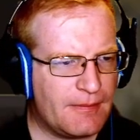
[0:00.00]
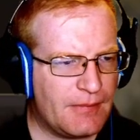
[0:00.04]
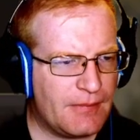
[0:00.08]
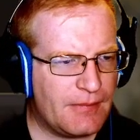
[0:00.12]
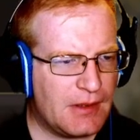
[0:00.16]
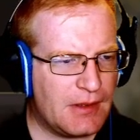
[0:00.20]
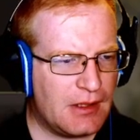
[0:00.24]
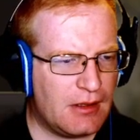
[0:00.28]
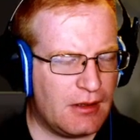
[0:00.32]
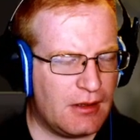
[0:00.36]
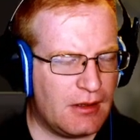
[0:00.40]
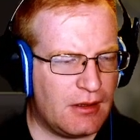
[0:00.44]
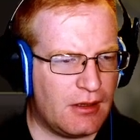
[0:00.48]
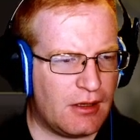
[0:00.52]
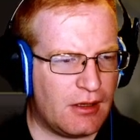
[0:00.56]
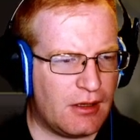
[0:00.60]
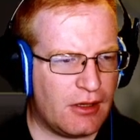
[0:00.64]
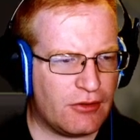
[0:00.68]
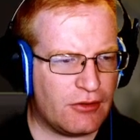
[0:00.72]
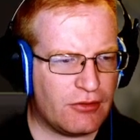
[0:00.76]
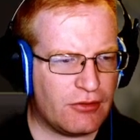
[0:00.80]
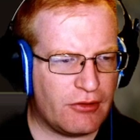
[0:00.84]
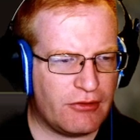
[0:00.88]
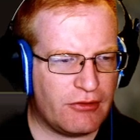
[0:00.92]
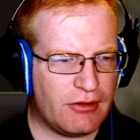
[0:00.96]
A
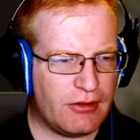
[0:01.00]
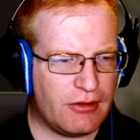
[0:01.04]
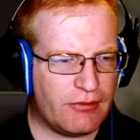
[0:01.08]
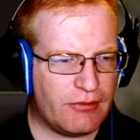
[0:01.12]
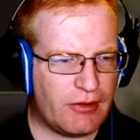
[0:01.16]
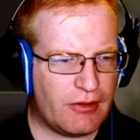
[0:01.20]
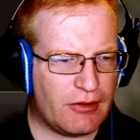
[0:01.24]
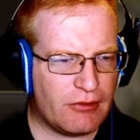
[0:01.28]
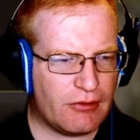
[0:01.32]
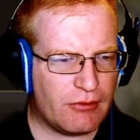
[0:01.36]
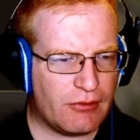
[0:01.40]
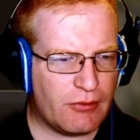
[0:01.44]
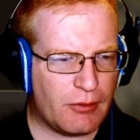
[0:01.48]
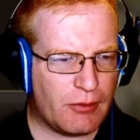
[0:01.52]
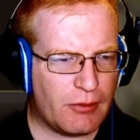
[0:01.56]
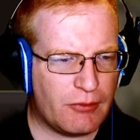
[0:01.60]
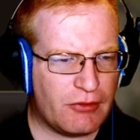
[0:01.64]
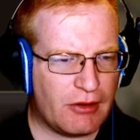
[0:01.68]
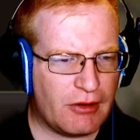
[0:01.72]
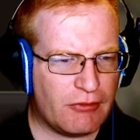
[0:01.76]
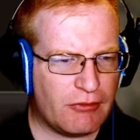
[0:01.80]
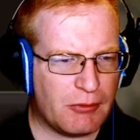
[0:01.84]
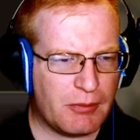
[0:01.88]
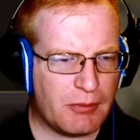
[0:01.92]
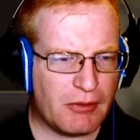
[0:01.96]
trusted advisor informs
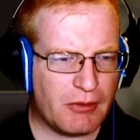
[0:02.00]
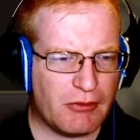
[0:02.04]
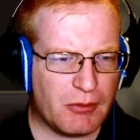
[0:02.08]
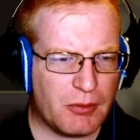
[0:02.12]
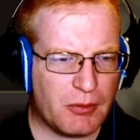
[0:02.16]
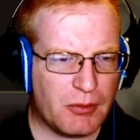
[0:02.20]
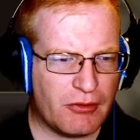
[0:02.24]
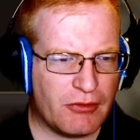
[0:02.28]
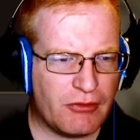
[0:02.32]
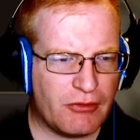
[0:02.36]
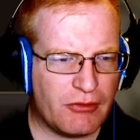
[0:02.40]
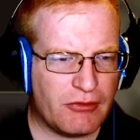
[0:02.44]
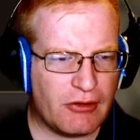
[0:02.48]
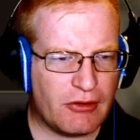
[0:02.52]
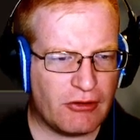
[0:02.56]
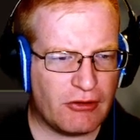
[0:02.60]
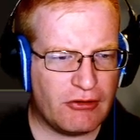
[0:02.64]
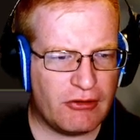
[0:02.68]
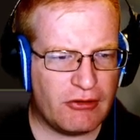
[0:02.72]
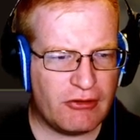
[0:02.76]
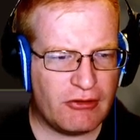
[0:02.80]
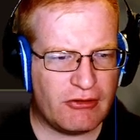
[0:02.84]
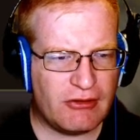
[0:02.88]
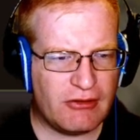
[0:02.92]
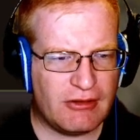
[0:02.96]
you that for better or worse,
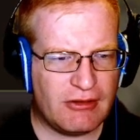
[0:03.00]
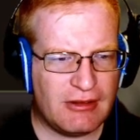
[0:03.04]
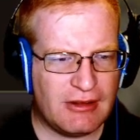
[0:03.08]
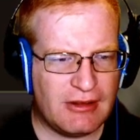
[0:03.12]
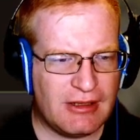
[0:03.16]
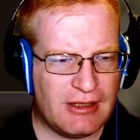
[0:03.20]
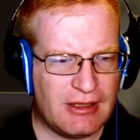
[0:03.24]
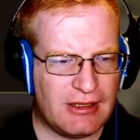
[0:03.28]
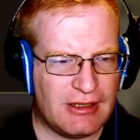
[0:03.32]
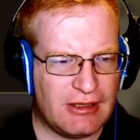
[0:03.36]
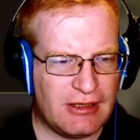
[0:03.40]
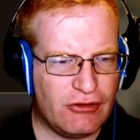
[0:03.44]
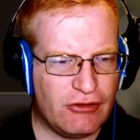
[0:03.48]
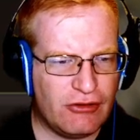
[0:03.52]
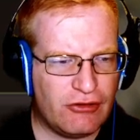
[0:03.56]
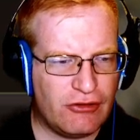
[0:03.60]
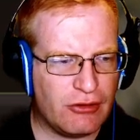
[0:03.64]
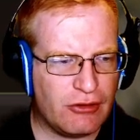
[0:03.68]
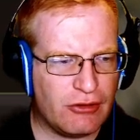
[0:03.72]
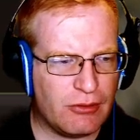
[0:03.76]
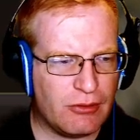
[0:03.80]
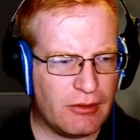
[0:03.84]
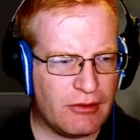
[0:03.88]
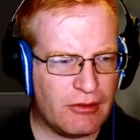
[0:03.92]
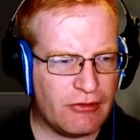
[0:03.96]
Duchess
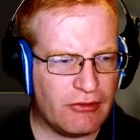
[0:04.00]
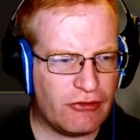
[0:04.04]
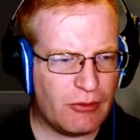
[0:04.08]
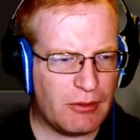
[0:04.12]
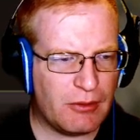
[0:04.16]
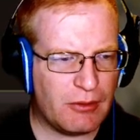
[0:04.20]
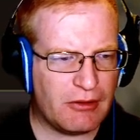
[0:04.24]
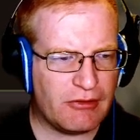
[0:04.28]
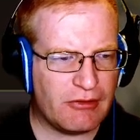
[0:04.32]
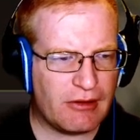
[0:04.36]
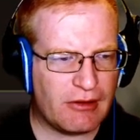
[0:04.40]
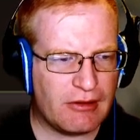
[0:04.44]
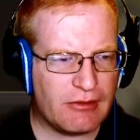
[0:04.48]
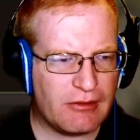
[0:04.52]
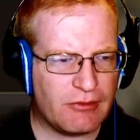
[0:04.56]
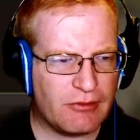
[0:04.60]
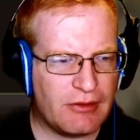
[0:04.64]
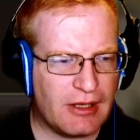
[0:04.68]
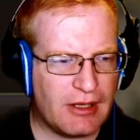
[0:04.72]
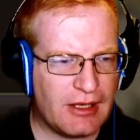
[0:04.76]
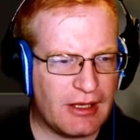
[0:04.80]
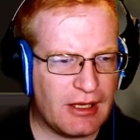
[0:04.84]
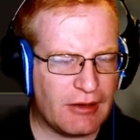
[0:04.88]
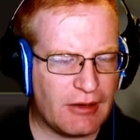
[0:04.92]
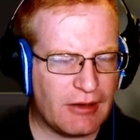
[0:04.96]
Nidintu is showing signs of
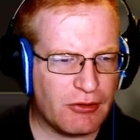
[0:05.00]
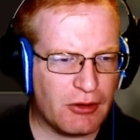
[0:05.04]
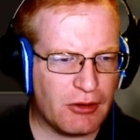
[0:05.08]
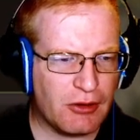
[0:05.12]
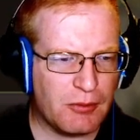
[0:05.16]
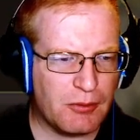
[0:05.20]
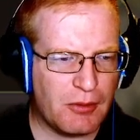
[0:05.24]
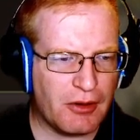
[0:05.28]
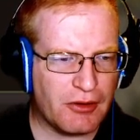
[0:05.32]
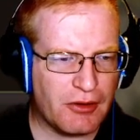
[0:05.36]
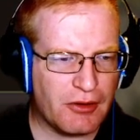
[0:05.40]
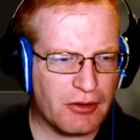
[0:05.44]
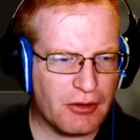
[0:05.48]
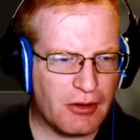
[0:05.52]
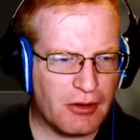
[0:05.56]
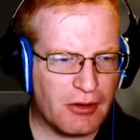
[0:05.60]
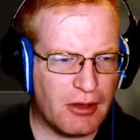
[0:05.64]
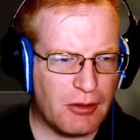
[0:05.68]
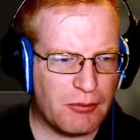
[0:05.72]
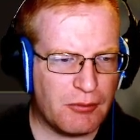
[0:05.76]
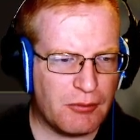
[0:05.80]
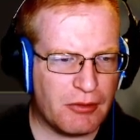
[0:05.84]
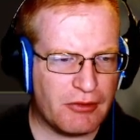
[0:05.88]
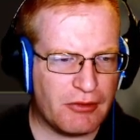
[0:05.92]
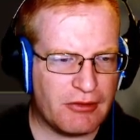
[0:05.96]
taking after her mother,
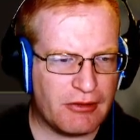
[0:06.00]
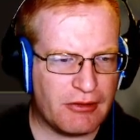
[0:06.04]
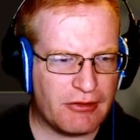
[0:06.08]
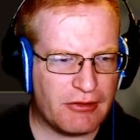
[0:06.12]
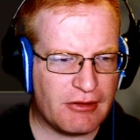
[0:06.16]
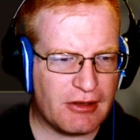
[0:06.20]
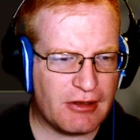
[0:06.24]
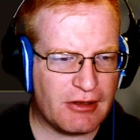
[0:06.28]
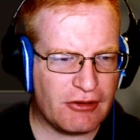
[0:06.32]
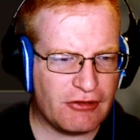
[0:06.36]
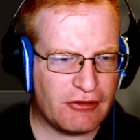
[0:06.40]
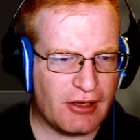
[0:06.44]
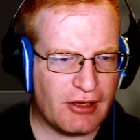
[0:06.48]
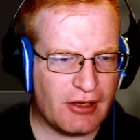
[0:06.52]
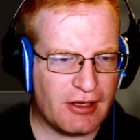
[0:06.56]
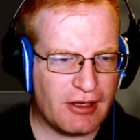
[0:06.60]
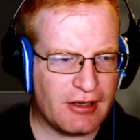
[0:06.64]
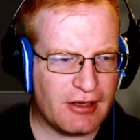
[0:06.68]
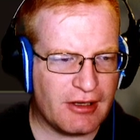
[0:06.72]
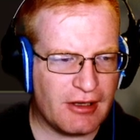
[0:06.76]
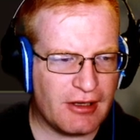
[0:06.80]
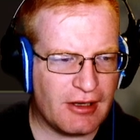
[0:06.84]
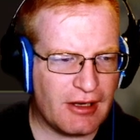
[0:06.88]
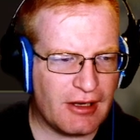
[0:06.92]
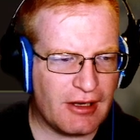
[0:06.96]
Princess
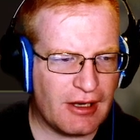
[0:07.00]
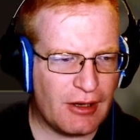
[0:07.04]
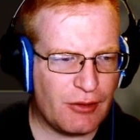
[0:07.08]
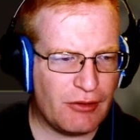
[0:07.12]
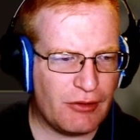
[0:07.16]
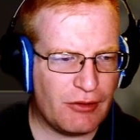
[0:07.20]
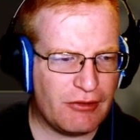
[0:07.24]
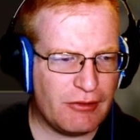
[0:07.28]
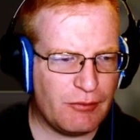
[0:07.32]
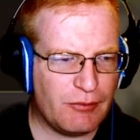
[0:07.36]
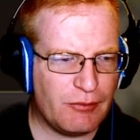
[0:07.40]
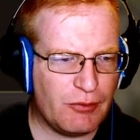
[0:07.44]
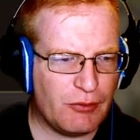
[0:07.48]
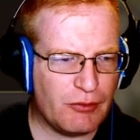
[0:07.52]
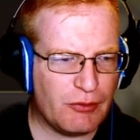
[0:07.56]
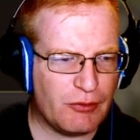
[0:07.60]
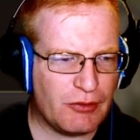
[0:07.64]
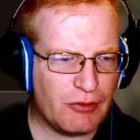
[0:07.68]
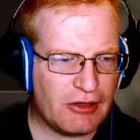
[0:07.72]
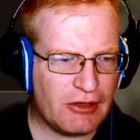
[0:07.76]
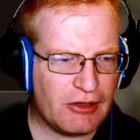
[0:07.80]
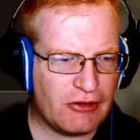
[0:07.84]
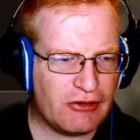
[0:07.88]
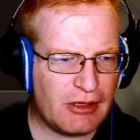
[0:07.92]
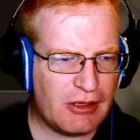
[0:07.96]
Kashaya. How this influence will
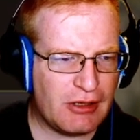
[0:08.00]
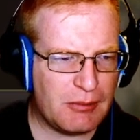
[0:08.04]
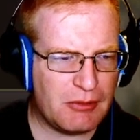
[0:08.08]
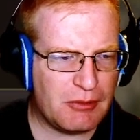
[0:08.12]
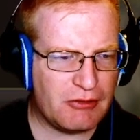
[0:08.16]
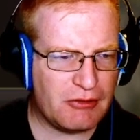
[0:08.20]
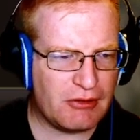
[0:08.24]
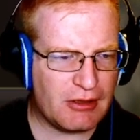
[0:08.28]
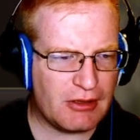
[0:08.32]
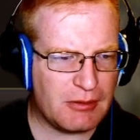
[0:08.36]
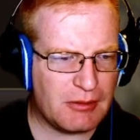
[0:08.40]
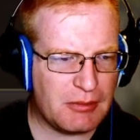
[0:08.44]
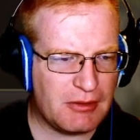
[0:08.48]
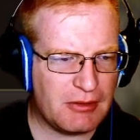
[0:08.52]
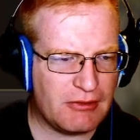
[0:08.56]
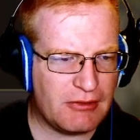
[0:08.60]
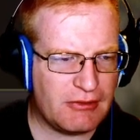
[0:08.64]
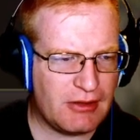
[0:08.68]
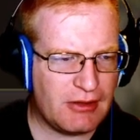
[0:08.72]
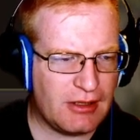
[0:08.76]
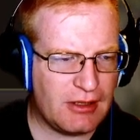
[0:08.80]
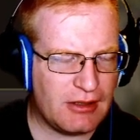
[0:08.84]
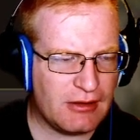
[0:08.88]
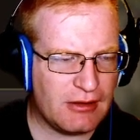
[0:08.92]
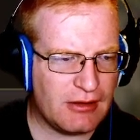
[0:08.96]
take shape is yet to be
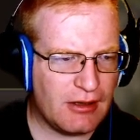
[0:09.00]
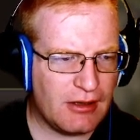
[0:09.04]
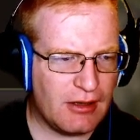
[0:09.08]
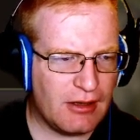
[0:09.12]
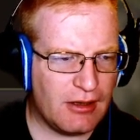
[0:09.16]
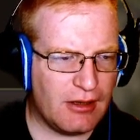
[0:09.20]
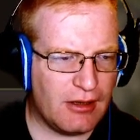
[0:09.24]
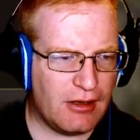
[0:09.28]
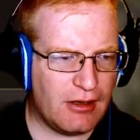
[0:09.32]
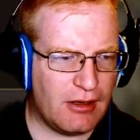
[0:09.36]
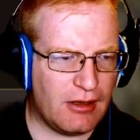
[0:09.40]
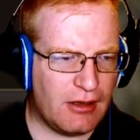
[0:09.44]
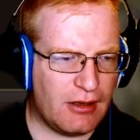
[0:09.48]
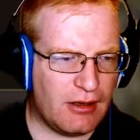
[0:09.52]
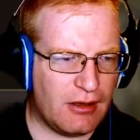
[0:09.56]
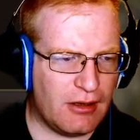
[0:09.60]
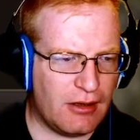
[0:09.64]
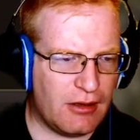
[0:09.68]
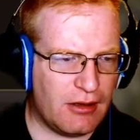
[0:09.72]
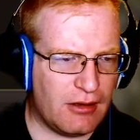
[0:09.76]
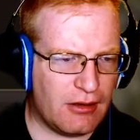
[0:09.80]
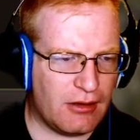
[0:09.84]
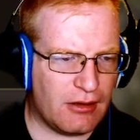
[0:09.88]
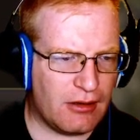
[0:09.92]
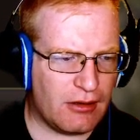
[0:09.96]
seen.
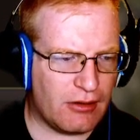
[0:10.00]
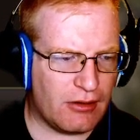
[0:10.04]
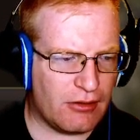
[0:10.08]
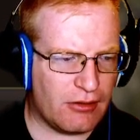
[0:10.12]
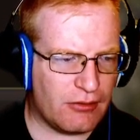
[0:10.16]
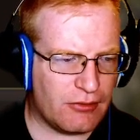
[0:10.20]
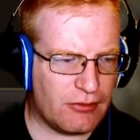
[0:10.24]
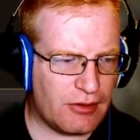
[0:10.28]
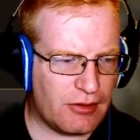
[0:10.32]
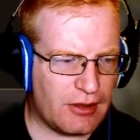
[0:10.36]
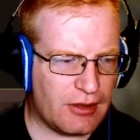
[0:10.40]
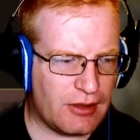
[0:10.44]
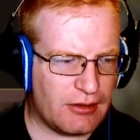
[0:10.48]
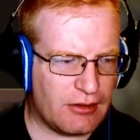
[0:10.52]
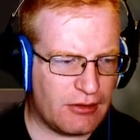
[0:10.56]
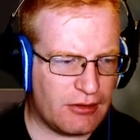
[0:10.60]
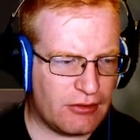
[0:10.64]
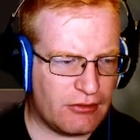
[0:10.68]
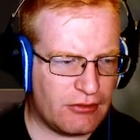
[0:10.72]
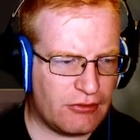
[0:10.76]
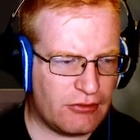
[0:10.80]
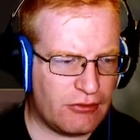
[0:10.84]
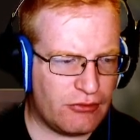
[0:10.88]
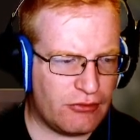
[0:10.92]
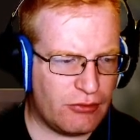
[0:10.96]
Alright, a
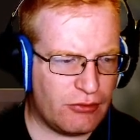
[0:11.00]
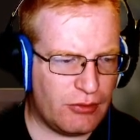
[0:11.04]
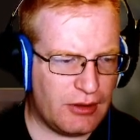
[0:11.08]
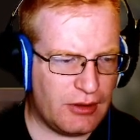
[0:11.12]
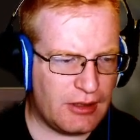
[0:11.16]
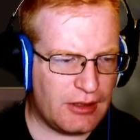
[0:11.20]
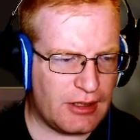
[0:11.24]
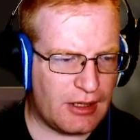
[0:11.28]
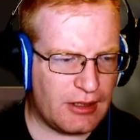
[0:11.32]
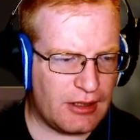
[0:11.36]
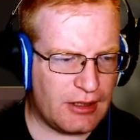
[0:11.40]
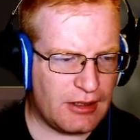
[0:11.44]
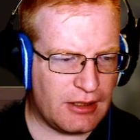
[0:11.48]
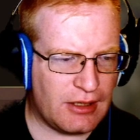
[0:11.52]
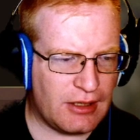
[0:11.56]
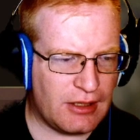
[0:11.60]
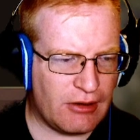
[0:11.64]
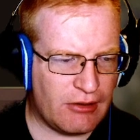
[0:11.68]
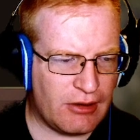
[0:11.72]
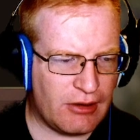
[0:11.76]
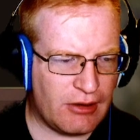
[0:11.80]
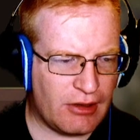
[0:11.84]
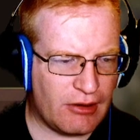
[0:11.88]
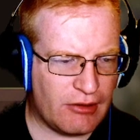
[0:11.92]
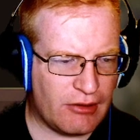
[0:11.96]
truly kind and
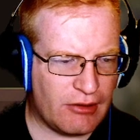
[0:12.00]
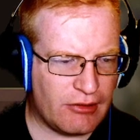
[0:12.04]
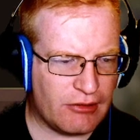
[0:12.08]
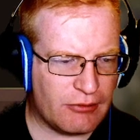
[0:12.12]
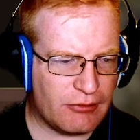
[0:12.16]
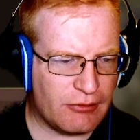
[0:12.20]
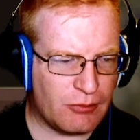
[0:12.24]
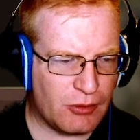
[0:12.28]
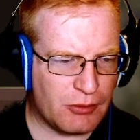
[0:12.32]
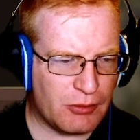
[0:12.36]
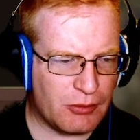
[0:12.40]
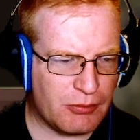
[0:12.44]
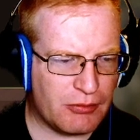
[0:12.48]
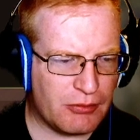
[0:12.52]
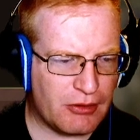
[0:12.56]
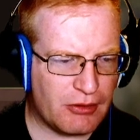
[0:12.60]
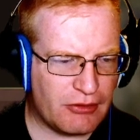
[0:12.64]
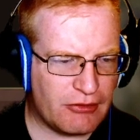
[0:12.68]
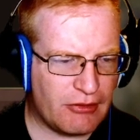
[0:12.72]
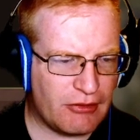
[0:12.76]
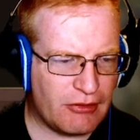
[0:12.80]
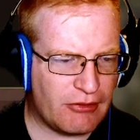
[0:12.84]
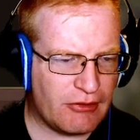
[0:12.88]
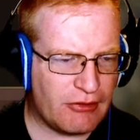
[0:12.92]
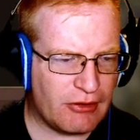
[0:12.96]
caring heart is more
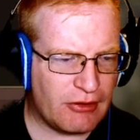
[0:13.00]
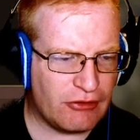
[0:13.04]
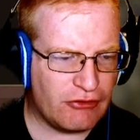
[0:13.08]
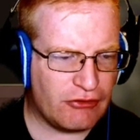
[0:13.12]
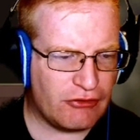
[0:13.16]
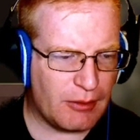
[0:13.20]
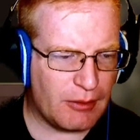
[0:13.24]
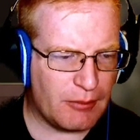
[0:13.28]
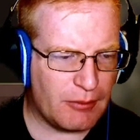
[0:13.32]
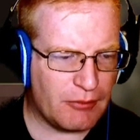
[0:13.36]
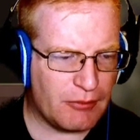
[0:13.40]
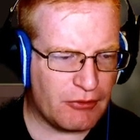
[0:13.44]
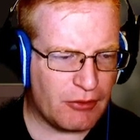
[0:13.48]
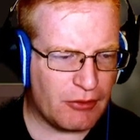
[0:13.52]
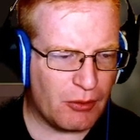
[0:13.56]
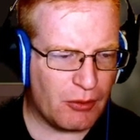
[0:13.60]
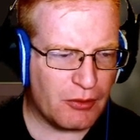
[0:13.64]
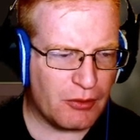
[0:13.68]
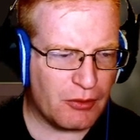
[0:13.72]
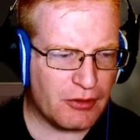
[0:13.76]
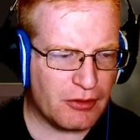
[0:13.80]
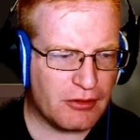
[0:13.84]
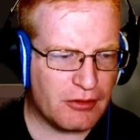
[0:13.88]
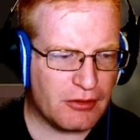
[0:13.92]
precious than gems or